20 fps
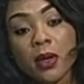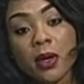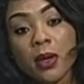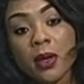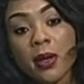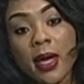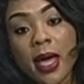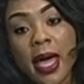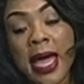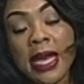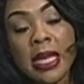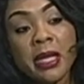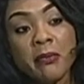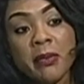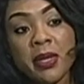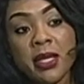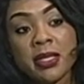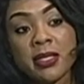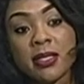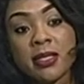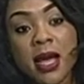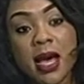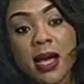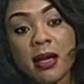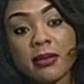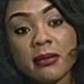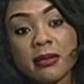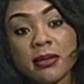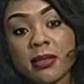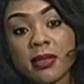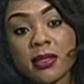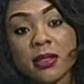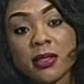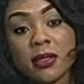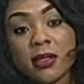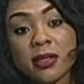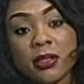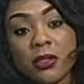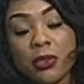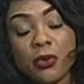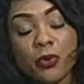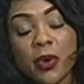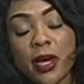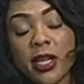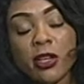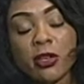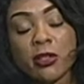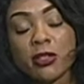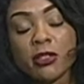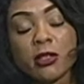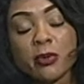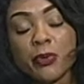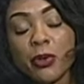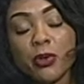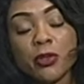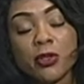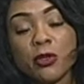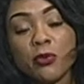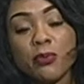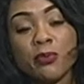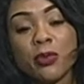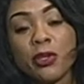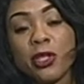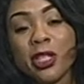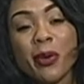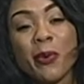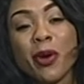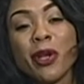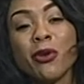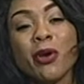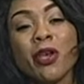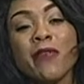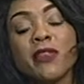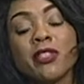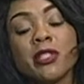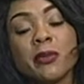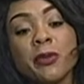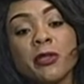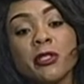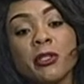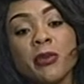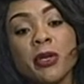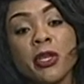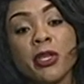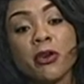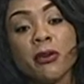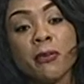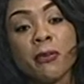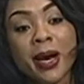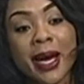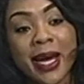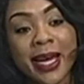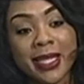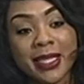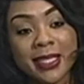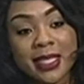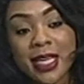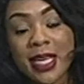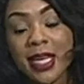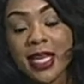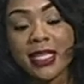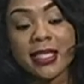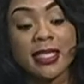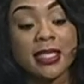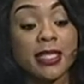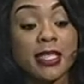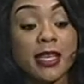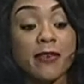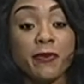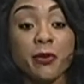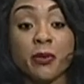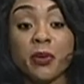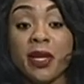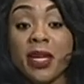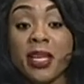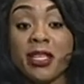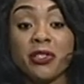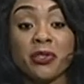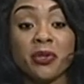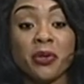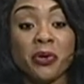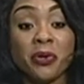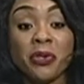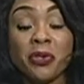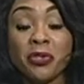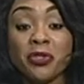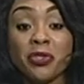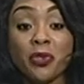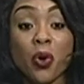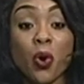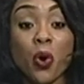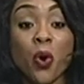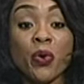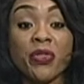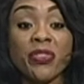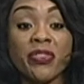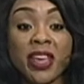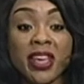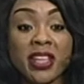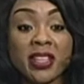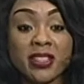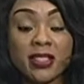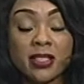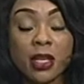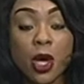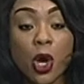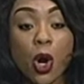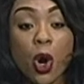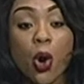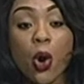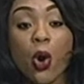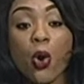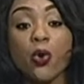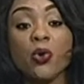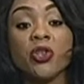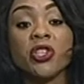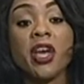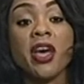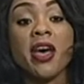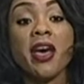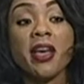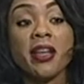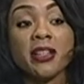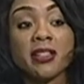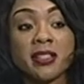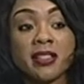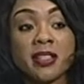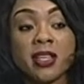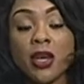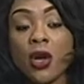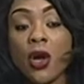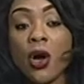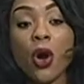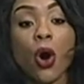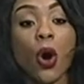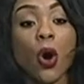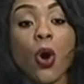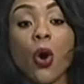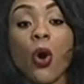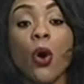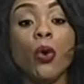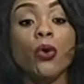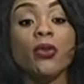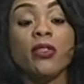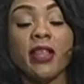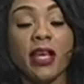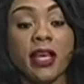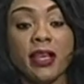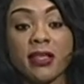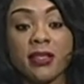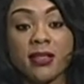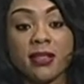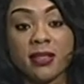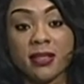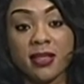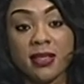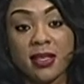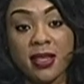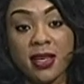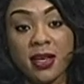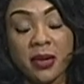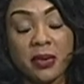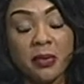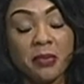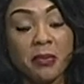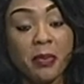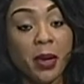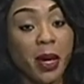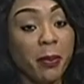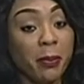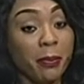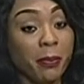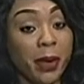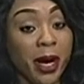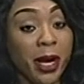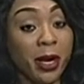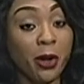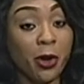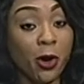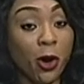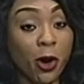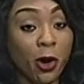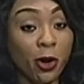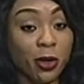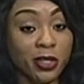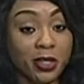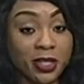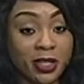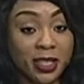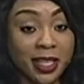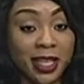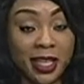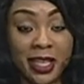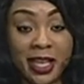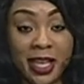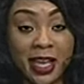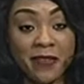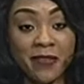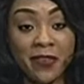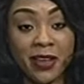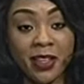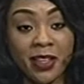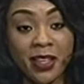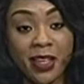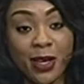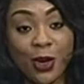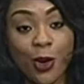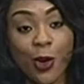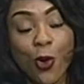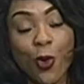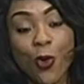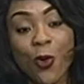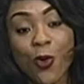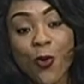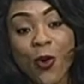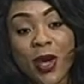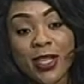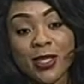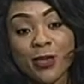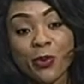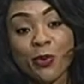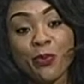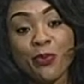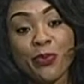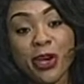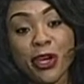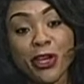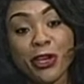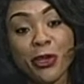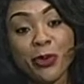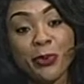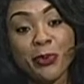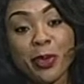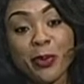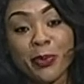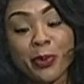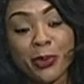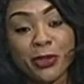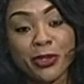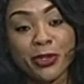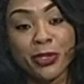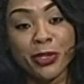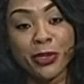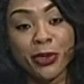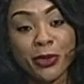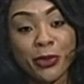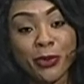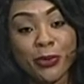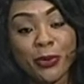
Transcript: enemies that you were not supposed to, they were not even supposed to be in your mind. The devil will let you hold on to old things, old hurt, old things. But my God in heaven always will bring new people to you,